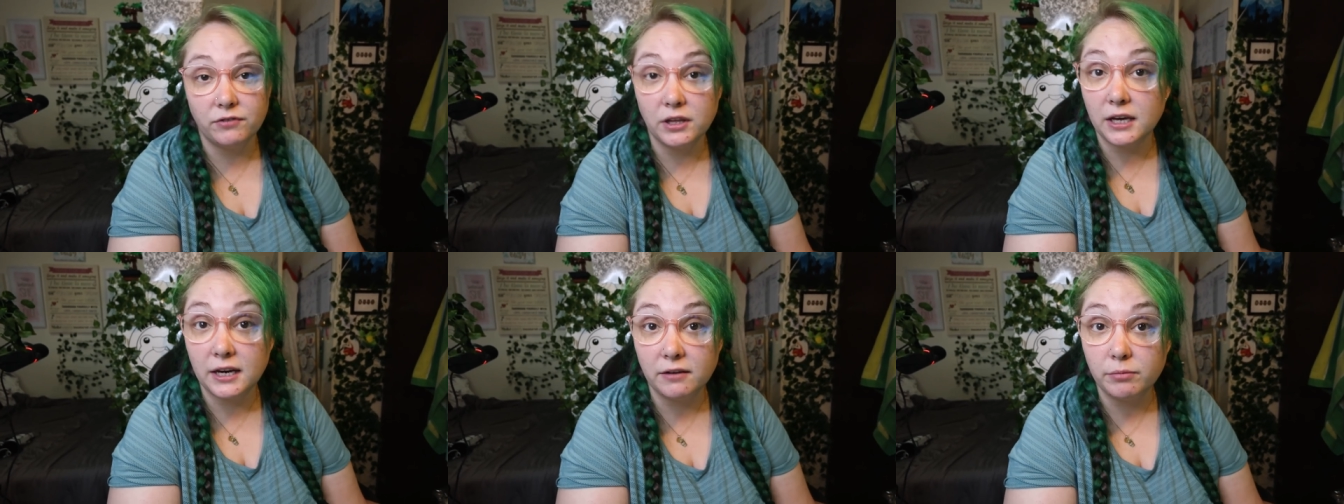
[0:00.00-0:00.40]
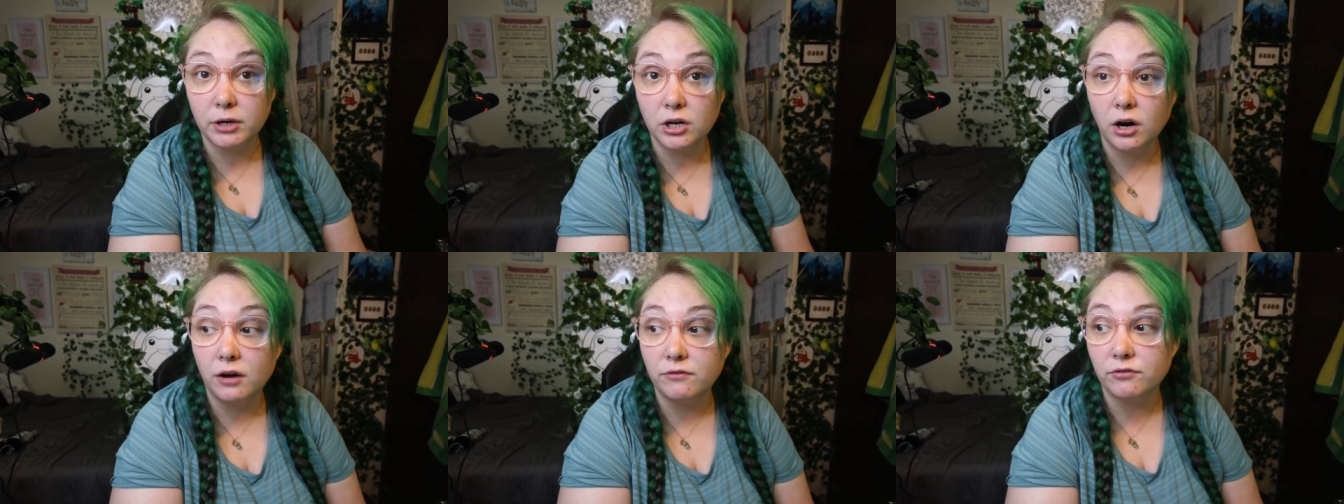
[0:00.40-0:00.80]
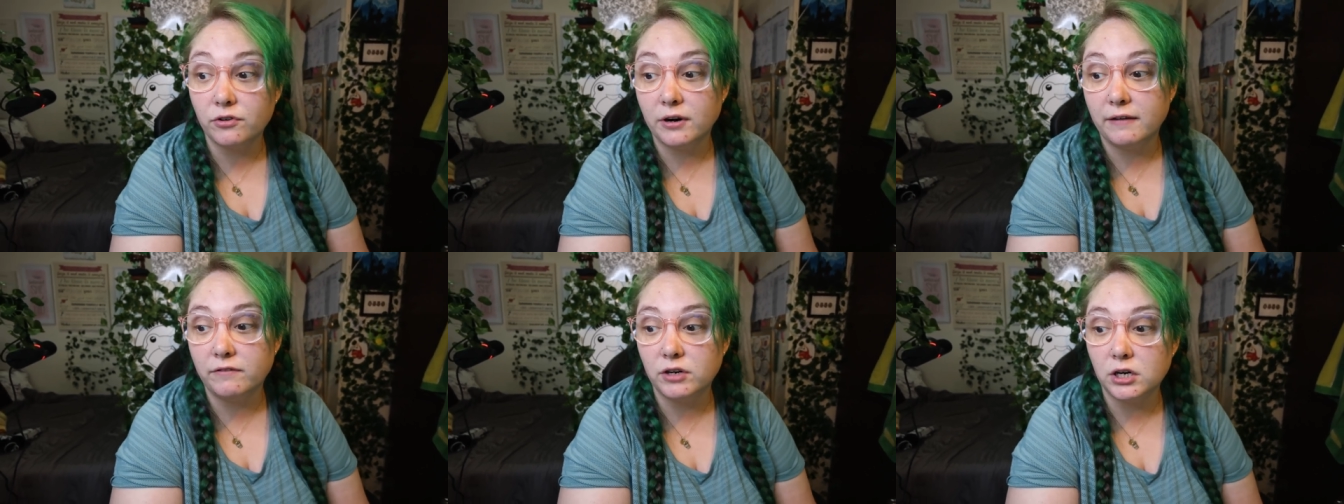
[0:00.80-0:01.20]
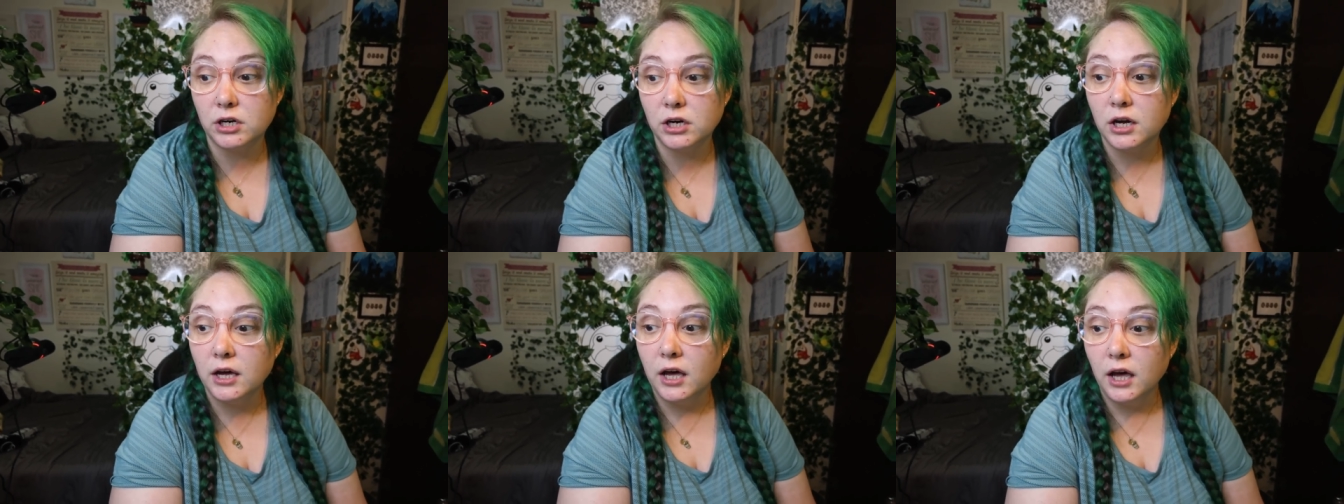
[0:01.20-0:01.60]
feel like I've been gone
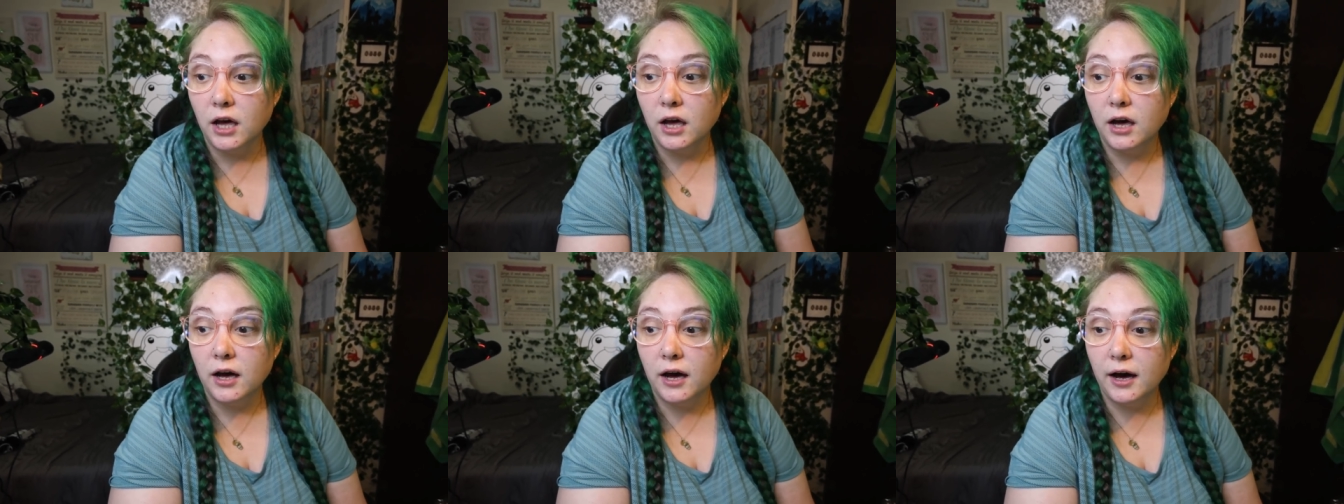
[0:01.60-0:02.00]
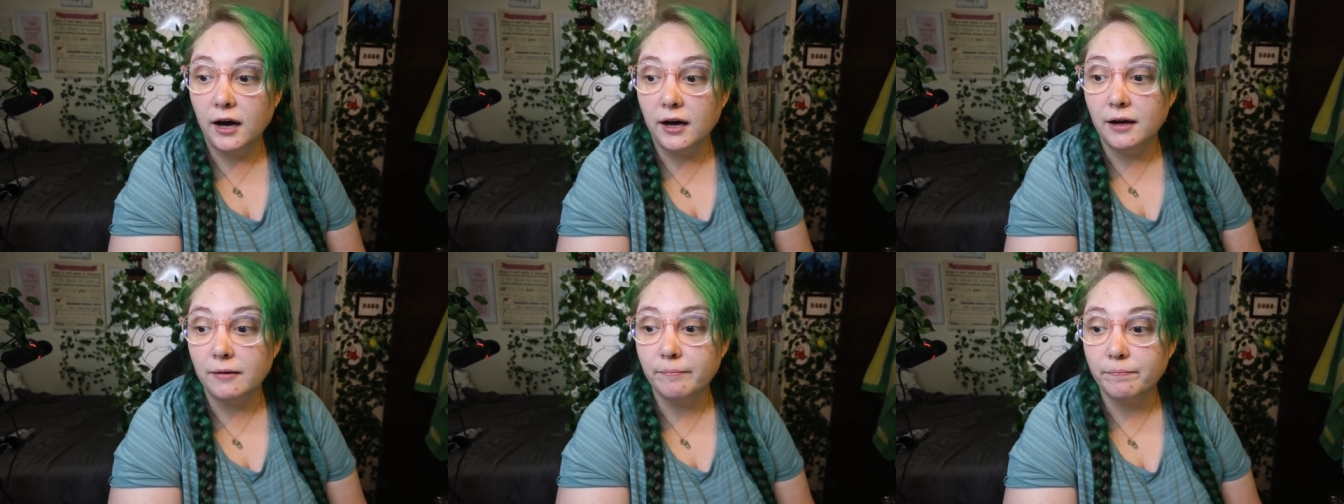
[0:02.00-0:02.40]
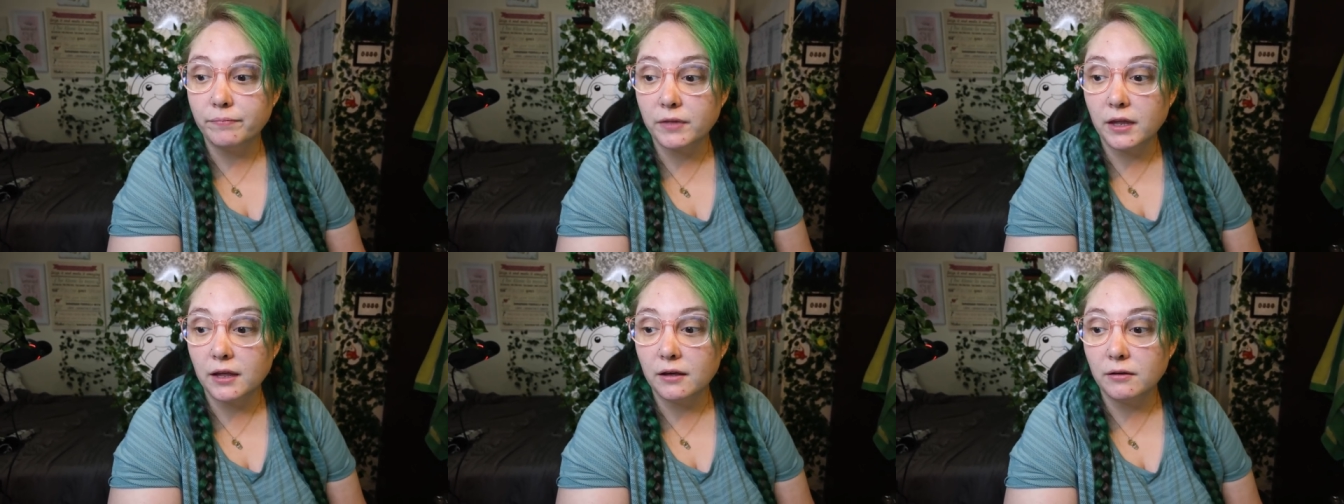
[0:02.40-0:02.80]
forever, um,